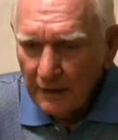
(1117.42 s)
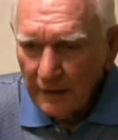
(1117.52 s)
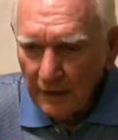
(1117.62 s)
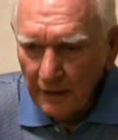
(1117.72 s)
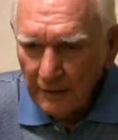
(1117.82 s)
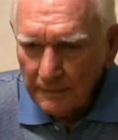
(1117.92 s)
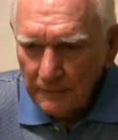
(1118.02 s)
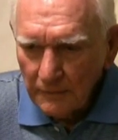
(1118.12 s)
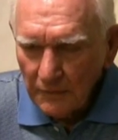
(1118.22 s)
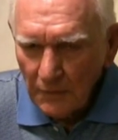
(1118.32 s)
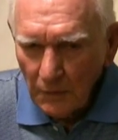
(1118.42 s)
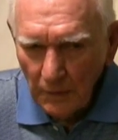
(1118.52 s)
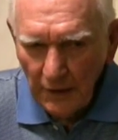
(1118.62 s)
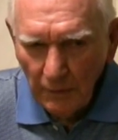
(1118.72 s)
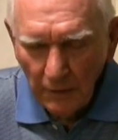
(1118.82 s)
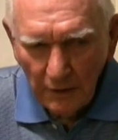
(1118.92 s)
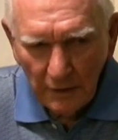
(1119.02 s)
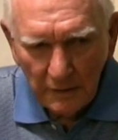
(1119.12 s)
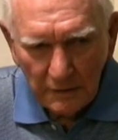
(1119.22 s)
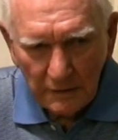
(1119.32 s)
And we were